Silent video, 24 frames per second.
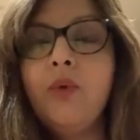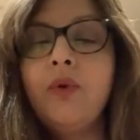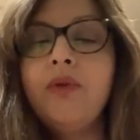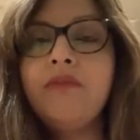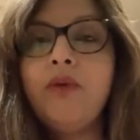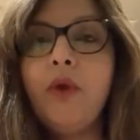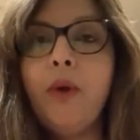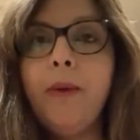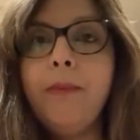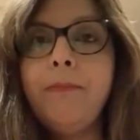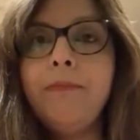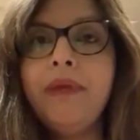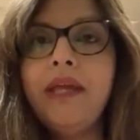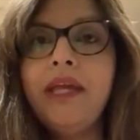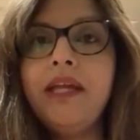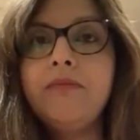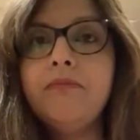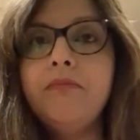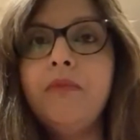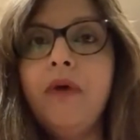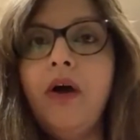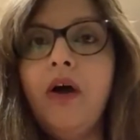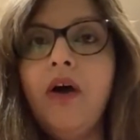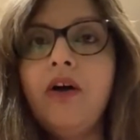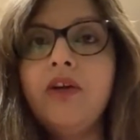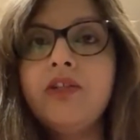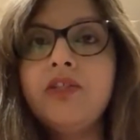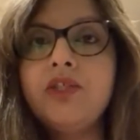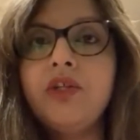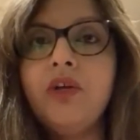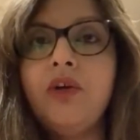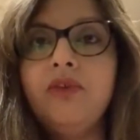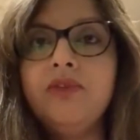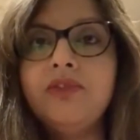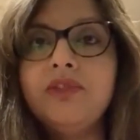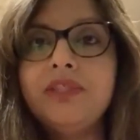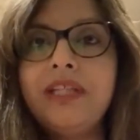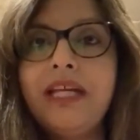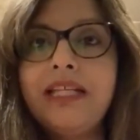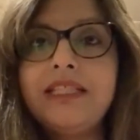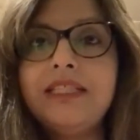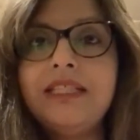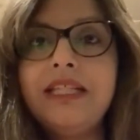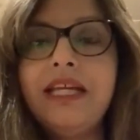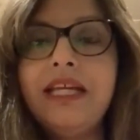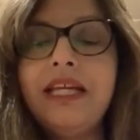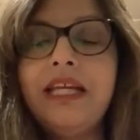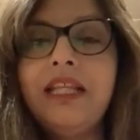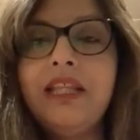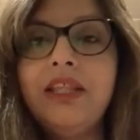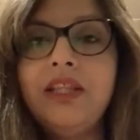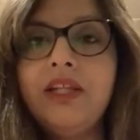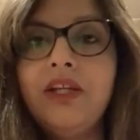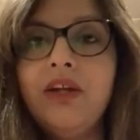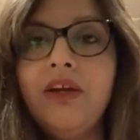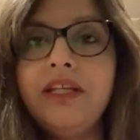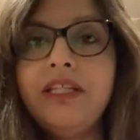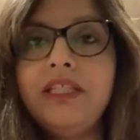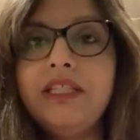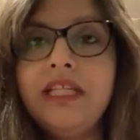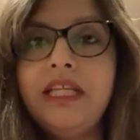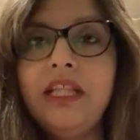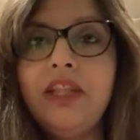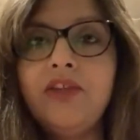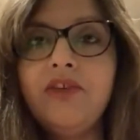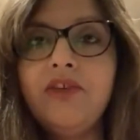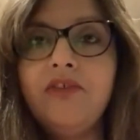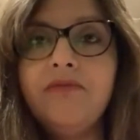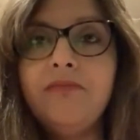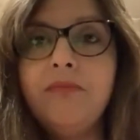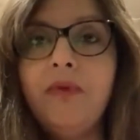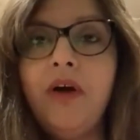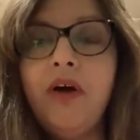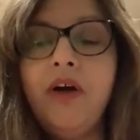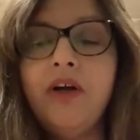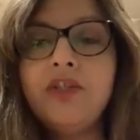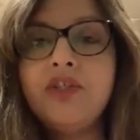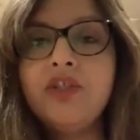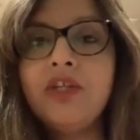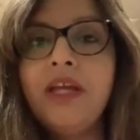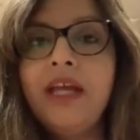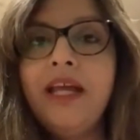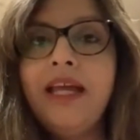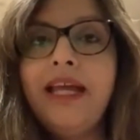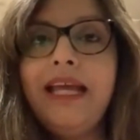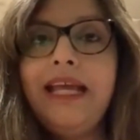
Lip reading: we've got a big march on Saturday, the 19th of March,